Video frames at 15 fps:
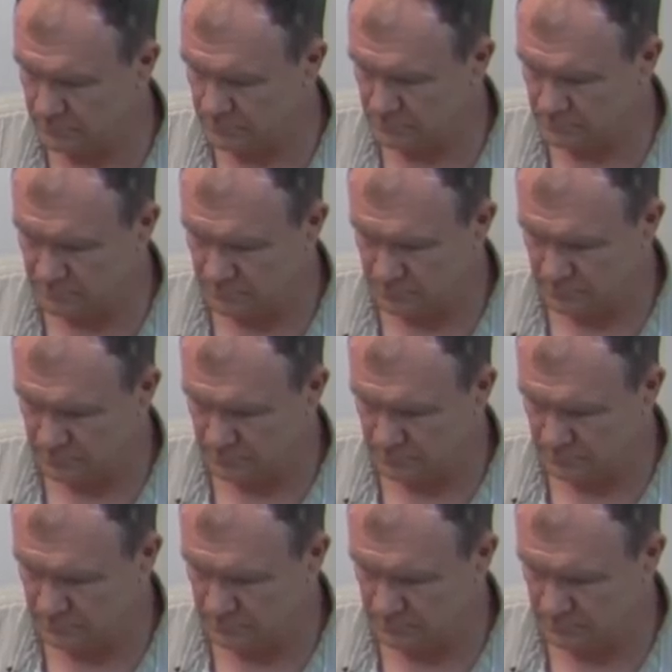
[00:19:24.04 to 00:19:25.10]

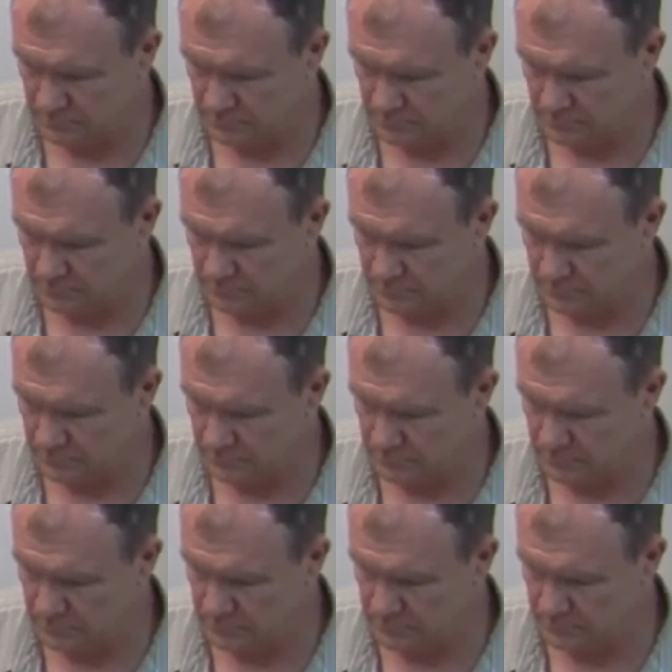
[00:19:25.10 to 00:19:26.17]

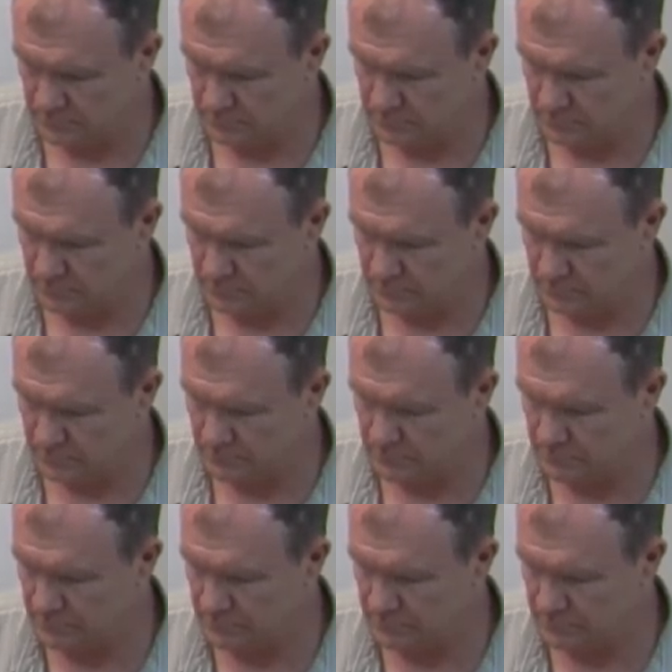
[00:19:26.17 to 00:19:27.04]
No words are spoken by the person on screen.